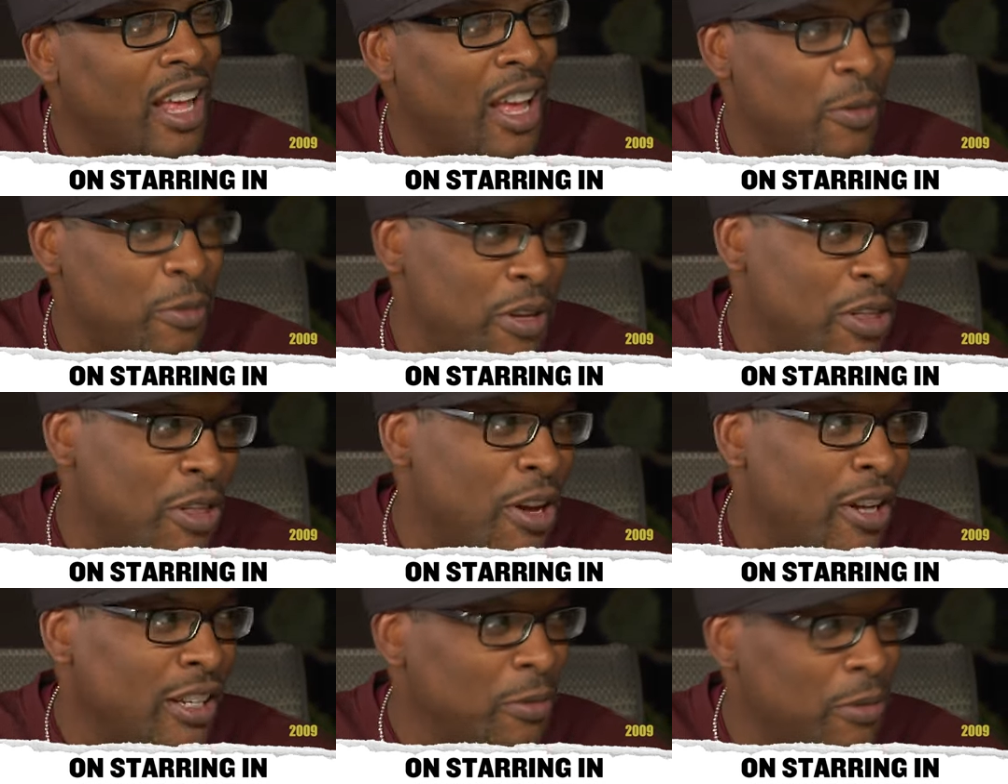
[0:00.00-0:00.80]
And we
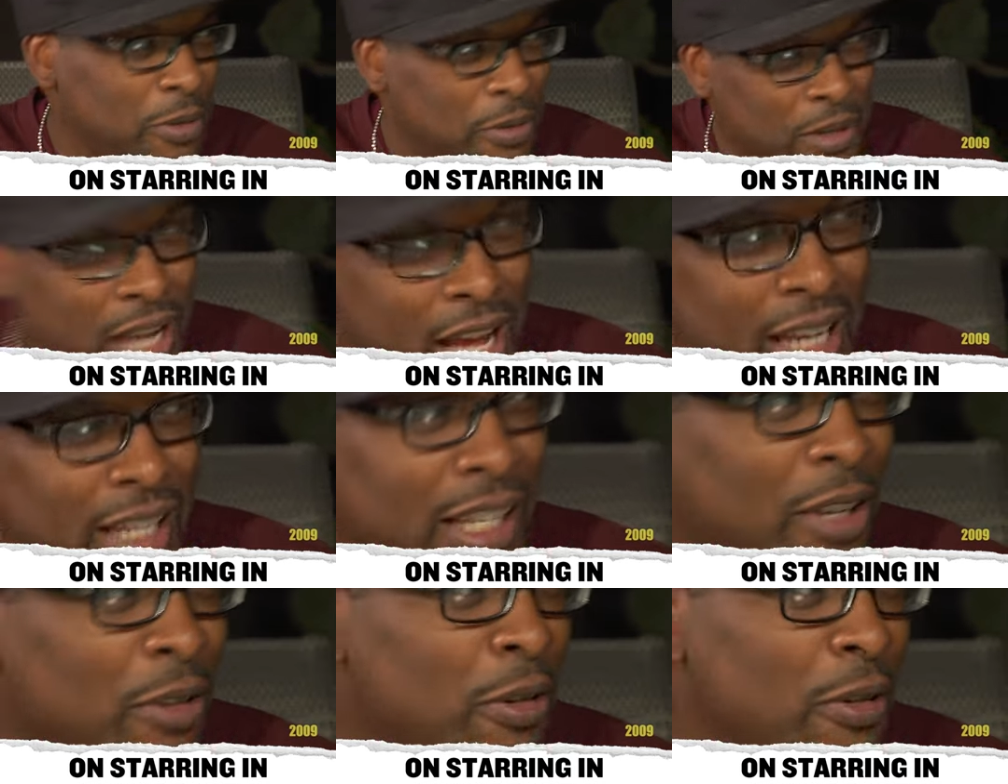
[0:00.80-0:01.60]
thought that we would kind
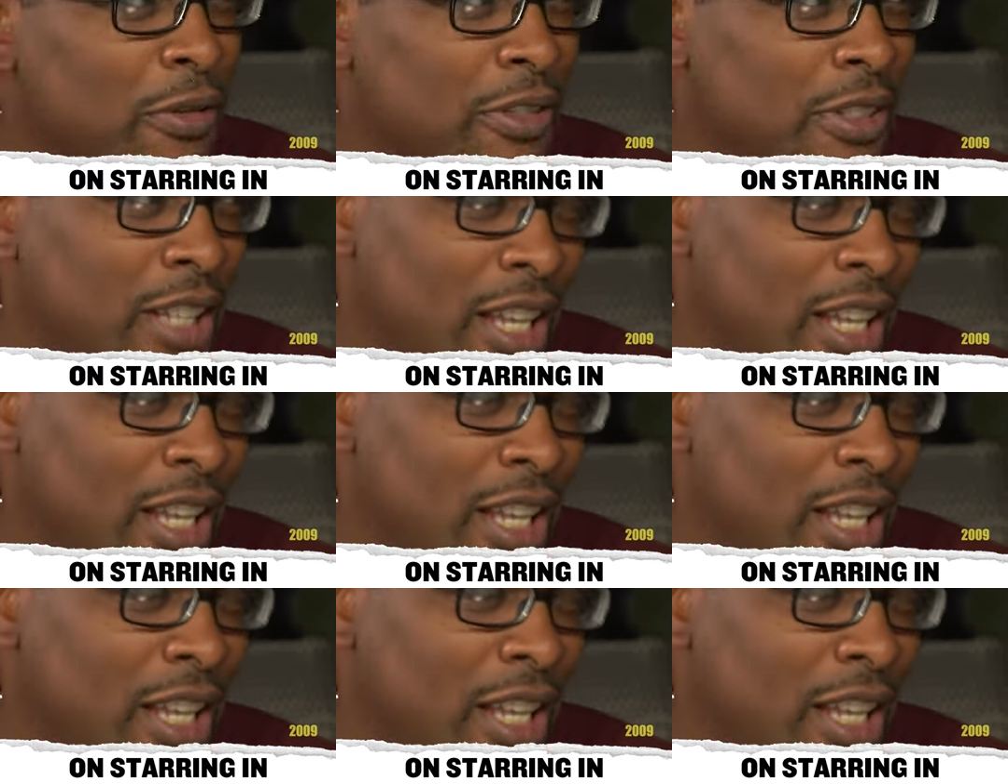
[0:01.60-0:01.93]
of get over,